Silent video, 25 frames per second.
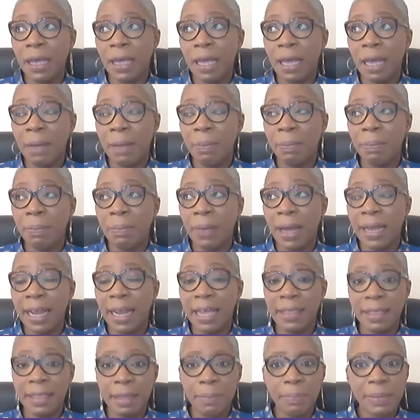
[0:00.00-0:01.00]

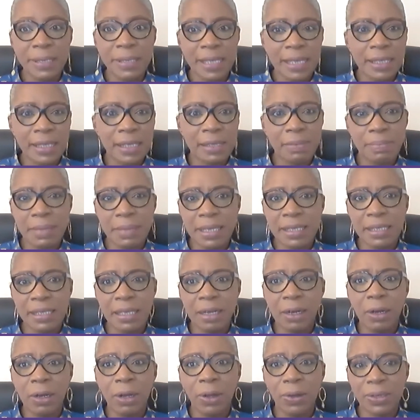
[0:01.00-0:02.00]
I think businesses miss
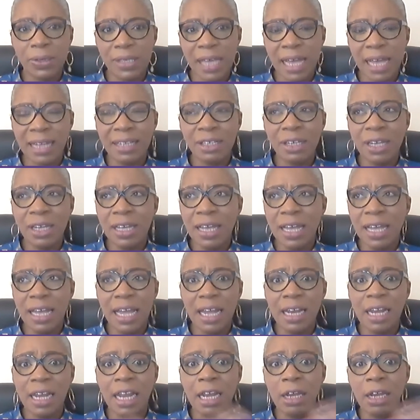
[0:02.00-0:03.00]
a lot
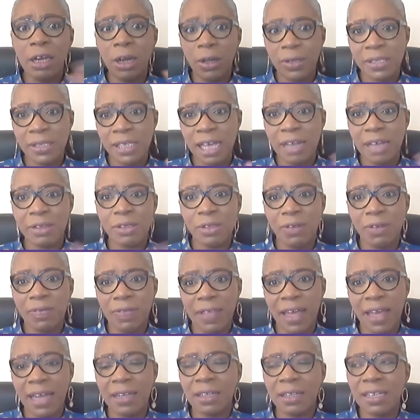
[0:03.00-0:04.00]
out
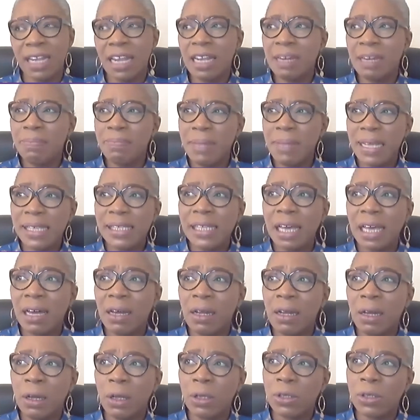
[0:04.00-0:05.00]
of that. They miss
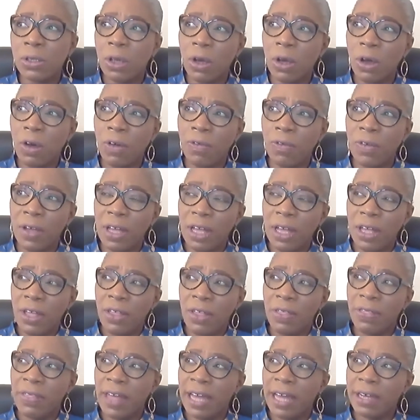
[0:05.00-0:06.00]
out a lot of
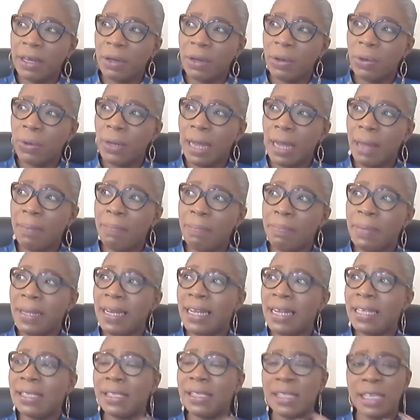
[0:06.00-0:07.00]
that whole
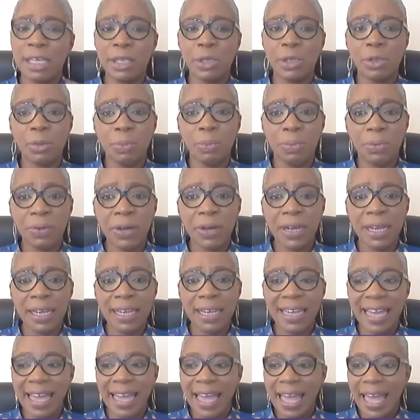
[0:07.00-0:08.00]
ability to
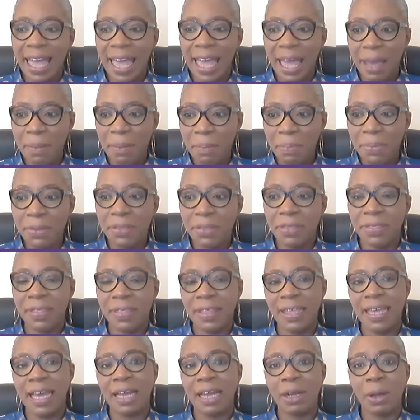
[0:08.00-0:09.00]
bring
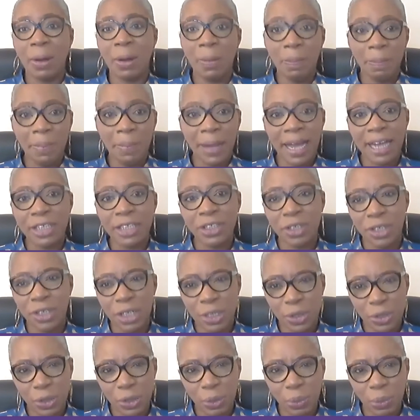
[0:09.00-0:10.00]
empathy and compassion
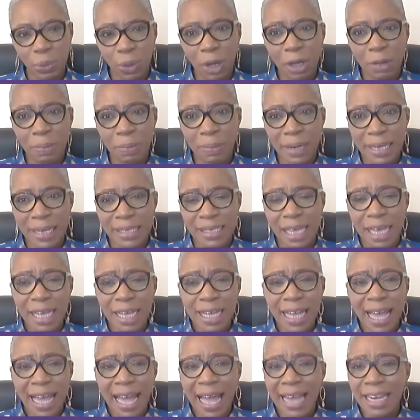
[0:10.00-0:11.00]
into the workplace.
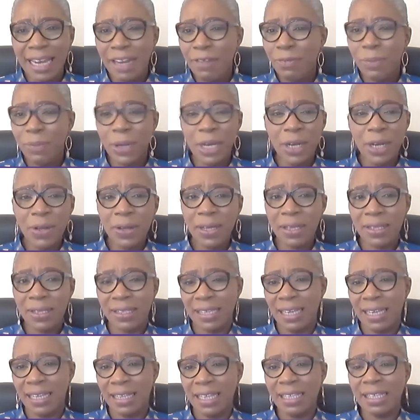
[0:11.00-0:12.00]
And if we look at
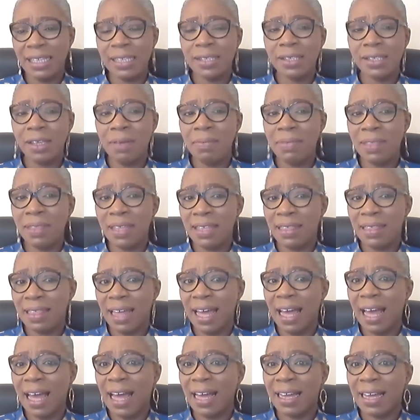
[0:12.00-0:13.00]
it, this is something
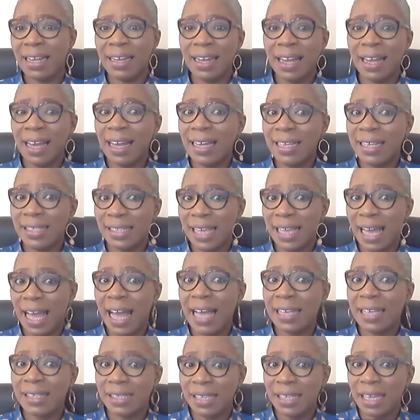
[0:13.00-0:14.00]
that our clients are
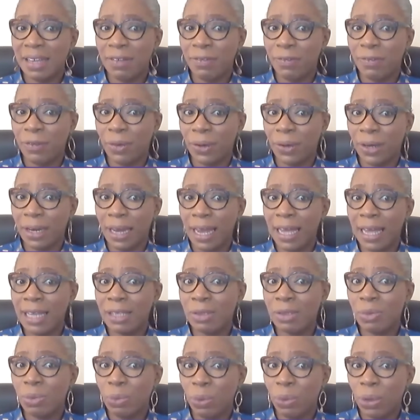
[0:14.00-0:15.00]
asking for.
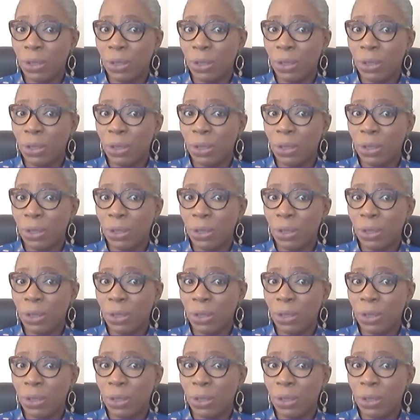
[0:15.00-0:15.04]
Clients